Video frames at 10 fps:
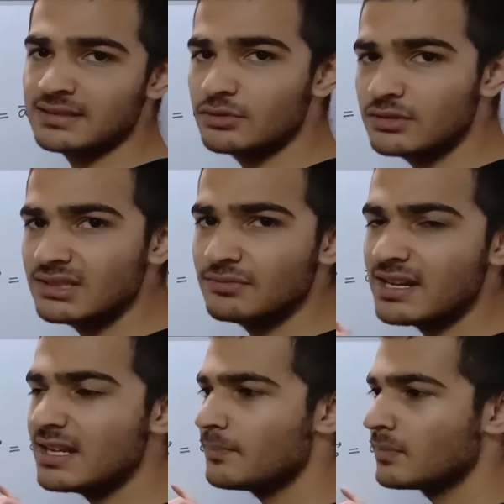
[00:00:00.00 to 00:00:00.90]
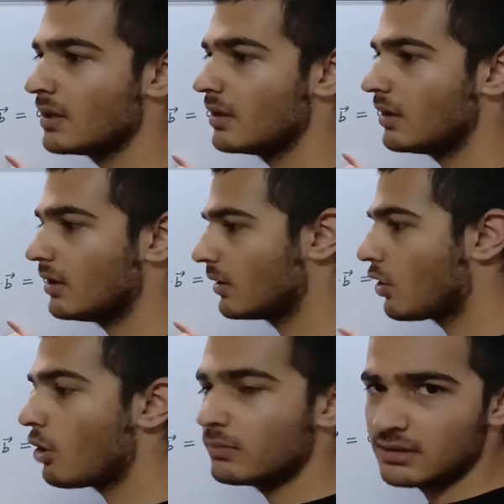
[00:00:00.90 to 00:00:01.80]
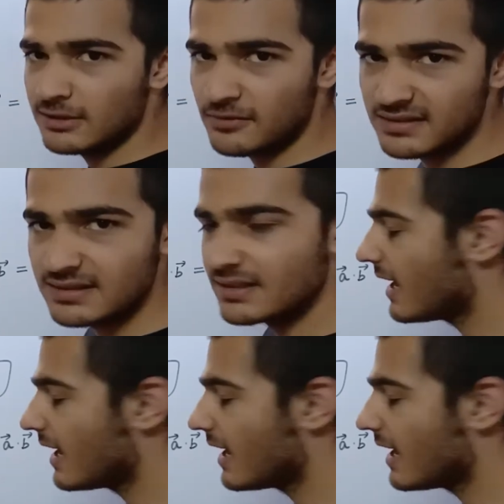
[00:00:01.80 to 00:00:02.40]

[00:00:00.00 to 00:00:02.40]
So this is very common in physics,